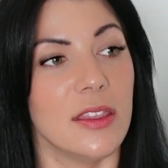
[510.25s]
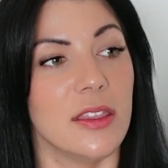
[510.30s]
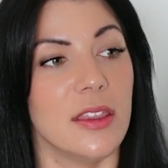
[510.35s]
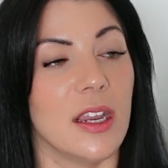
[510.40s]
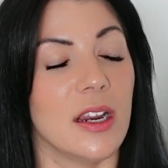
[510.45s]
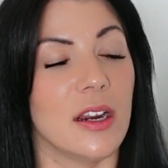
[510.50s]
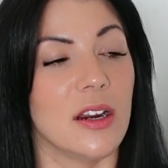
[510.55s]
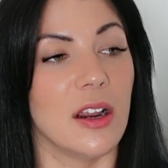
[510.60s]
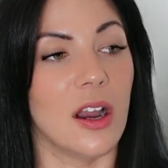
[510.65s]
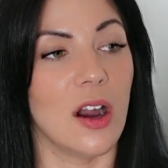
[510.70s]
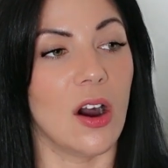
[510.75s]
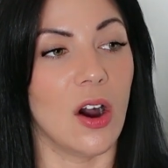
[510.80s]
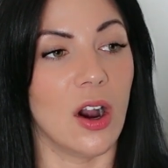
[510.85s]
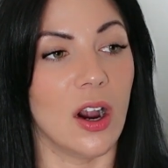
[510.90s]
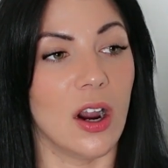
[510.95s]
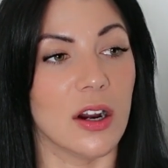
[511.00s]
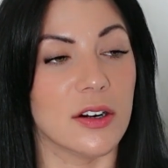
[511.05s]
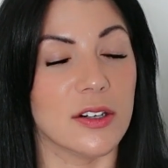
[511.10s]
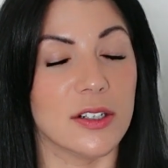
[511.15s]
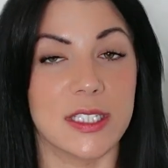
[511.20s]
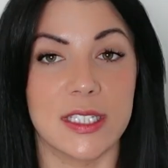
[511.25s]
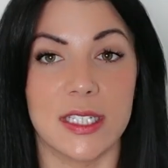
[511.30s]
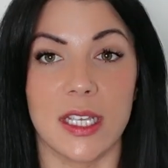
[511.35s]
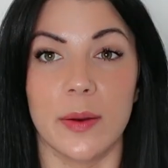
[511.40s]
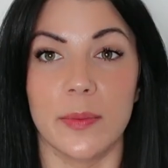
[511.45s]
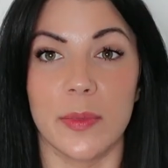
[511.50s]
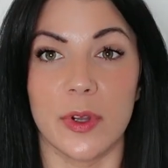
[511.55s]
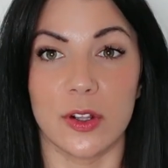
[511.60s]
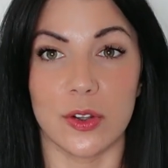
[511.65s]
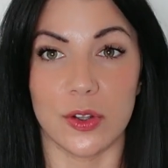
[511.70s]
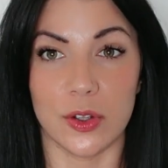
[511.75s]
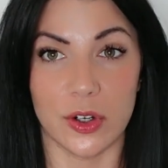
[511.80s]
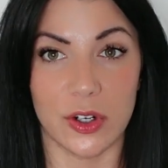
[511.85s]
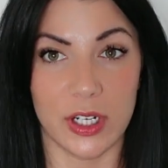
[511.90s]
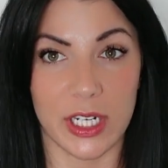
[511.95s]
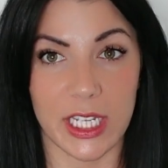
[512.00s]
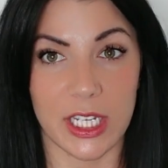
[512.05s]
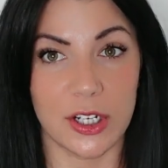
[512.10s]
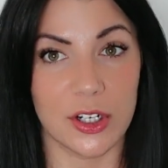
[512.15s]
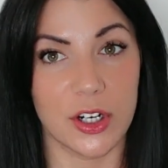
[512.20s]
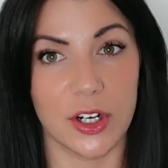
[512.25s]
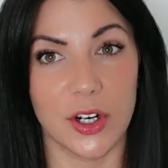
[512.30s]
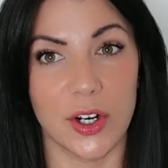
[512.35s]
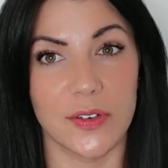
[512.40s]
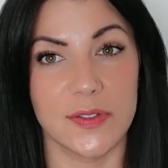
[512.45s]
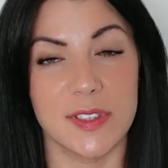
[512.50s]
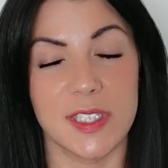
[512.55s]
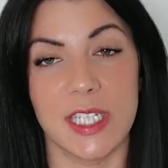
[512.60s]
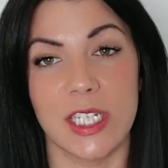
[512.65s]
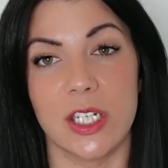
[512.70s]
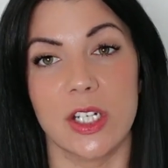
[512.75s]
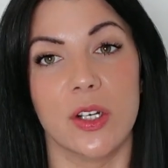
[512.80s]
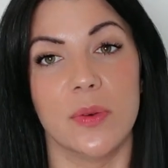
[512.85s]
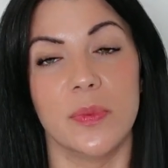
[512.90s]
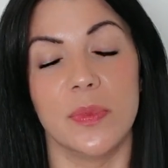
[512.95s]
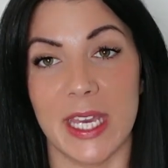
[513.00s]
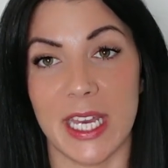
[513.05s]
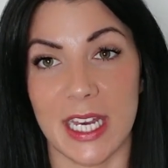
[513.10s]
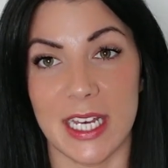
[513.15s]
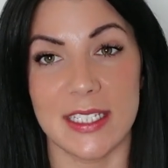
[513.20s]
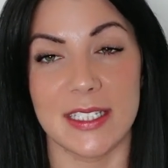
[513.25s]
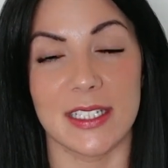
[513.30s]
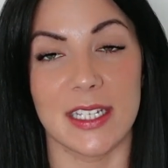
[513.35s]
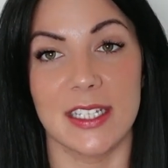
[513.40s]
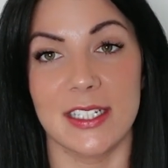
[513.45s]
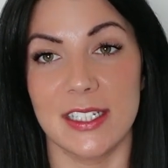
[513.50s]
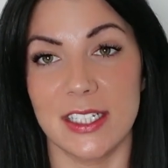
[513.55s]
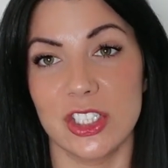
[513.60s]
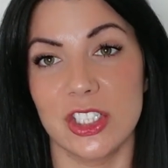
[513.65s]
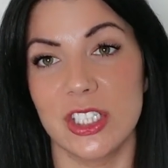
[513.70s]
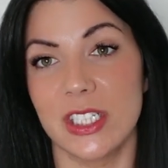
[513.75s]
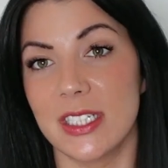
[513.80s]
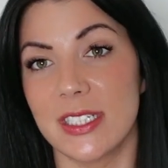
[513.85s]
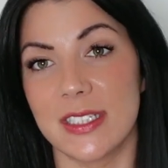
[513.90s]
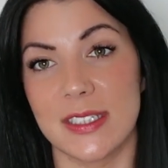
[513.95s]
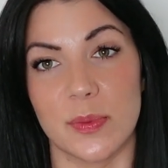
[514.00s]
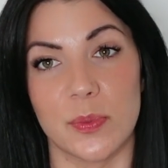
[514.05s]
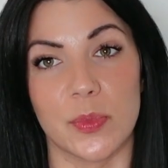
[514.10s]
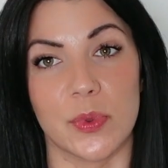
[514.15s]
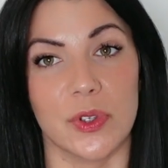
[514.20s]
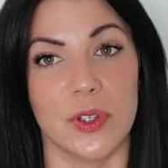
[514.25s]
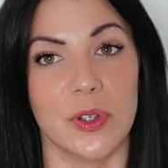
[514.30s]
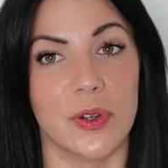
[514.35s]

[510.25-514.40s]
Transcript: There are some learning curves here because addition is simple.